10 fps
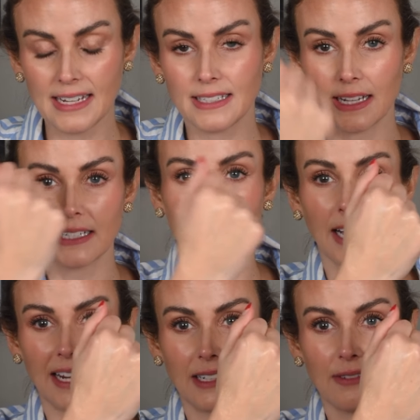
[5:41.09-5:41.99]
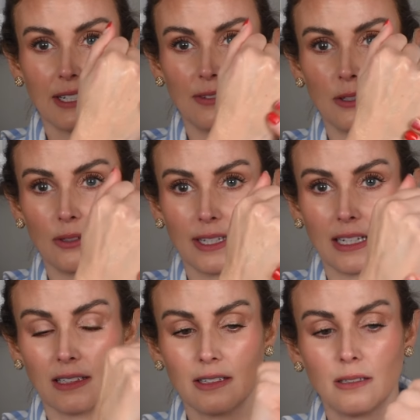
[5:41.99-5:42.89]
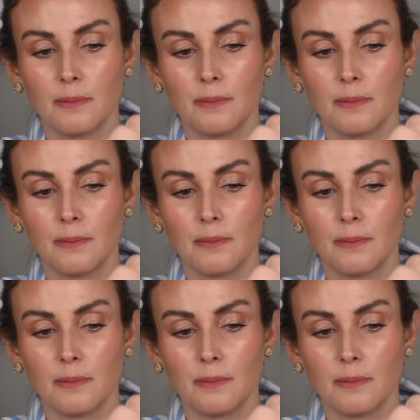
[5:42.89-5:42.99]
it does kind of give you like a little